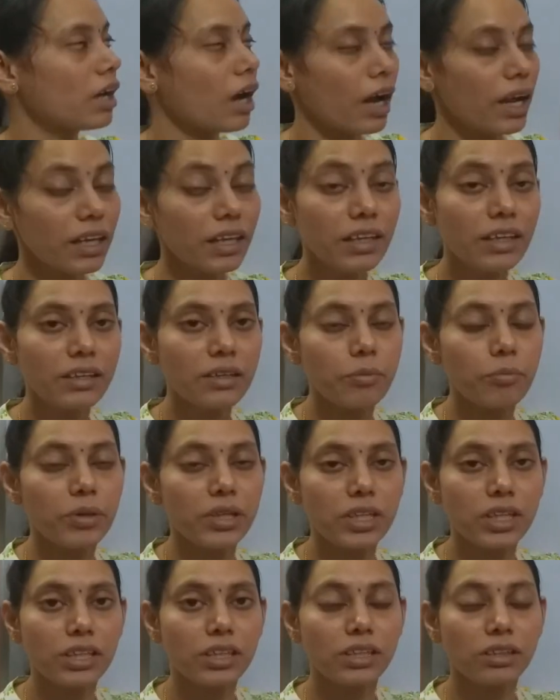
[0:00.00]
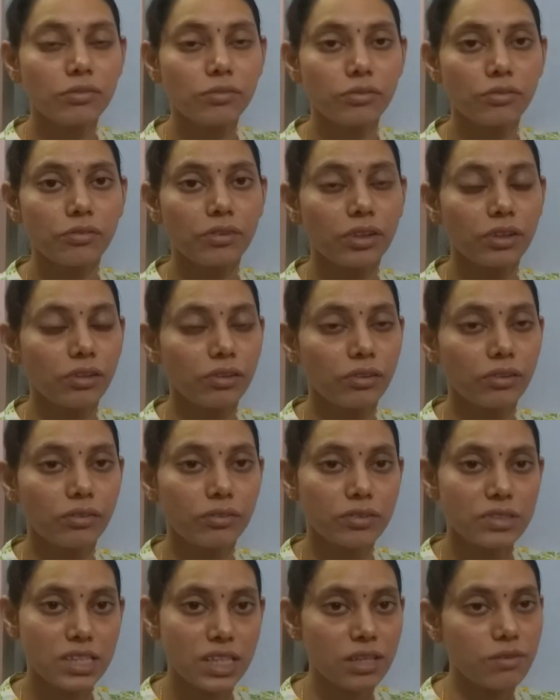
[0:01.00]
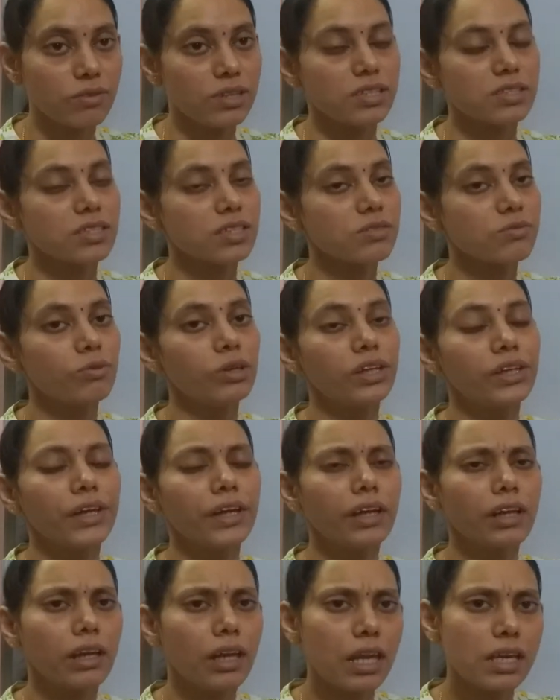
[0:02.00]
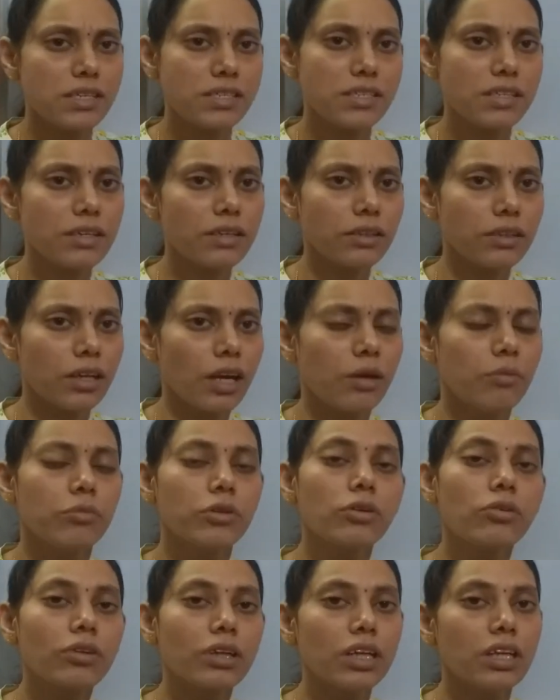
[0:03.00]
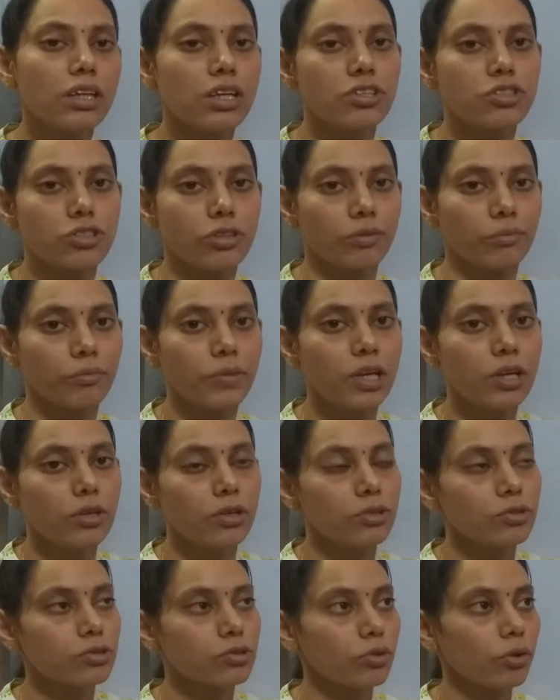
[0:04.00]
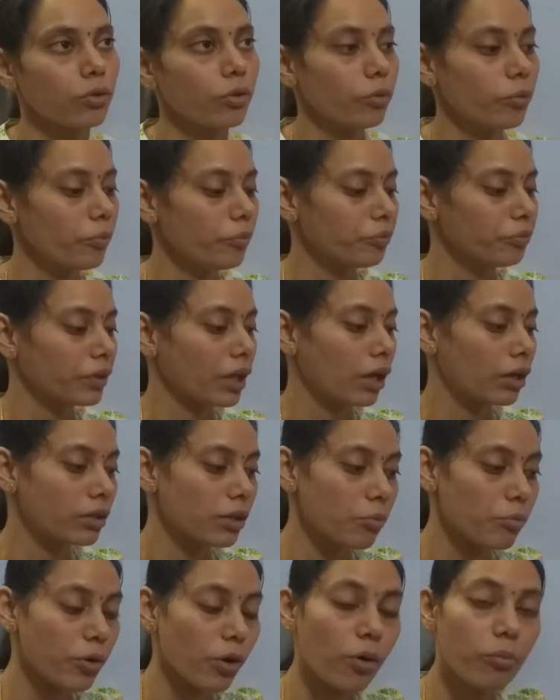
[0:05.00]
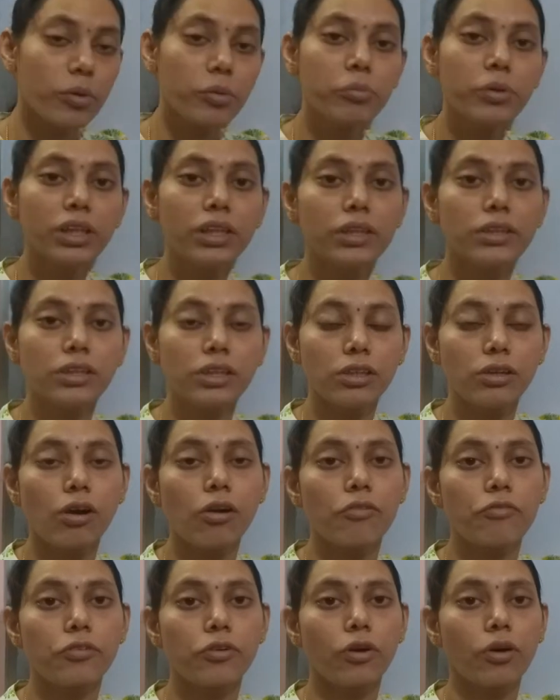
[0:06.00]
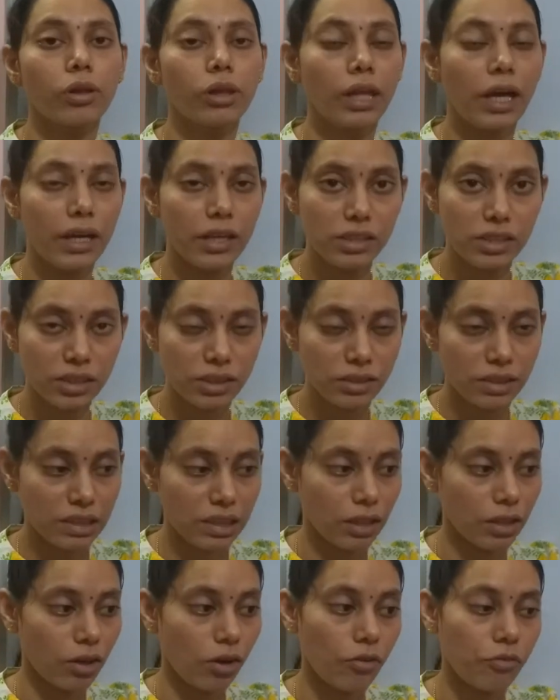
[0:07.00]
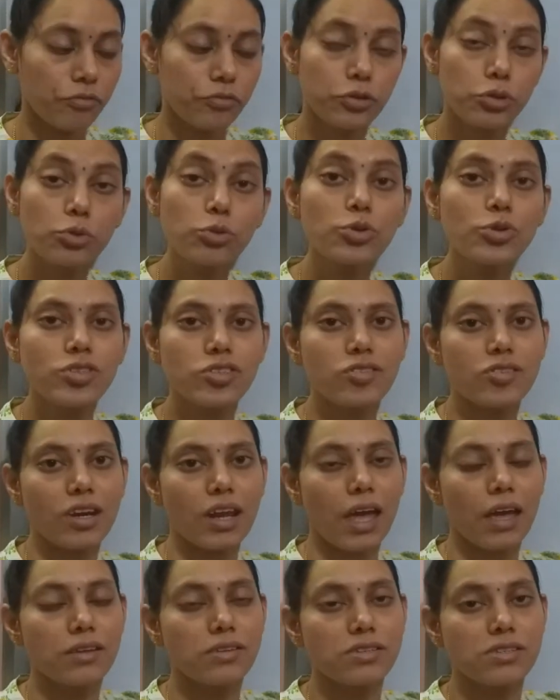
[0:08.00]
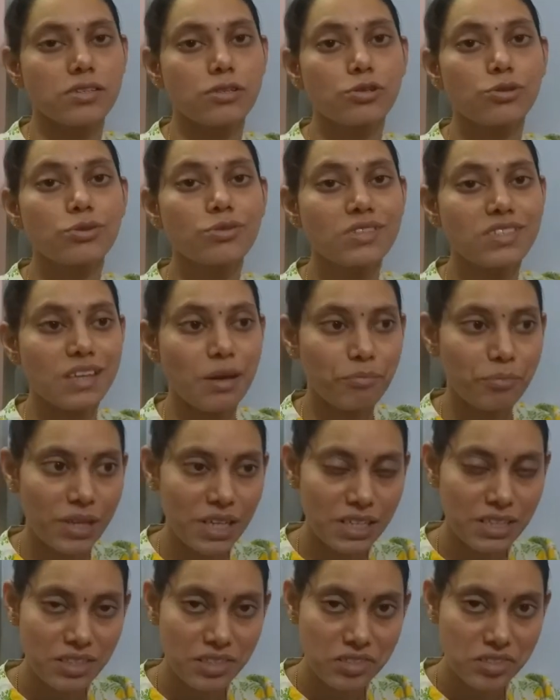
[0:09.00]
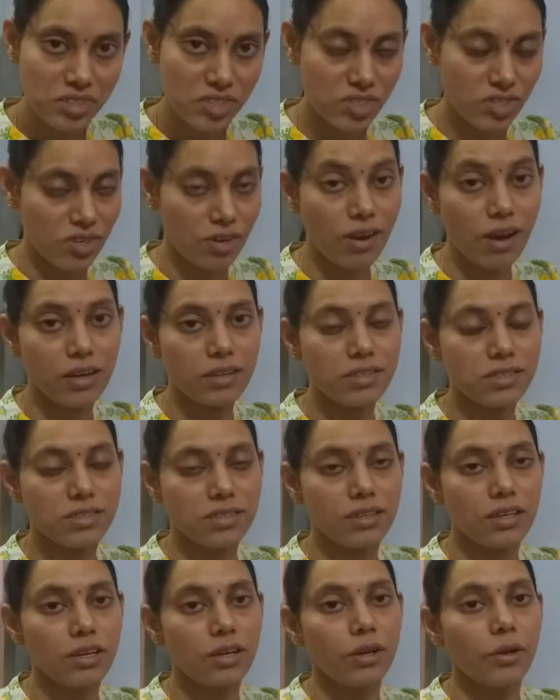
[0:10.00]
highly repetitive sequences will take lesser time to renature. So the probability of colliding of two separated strands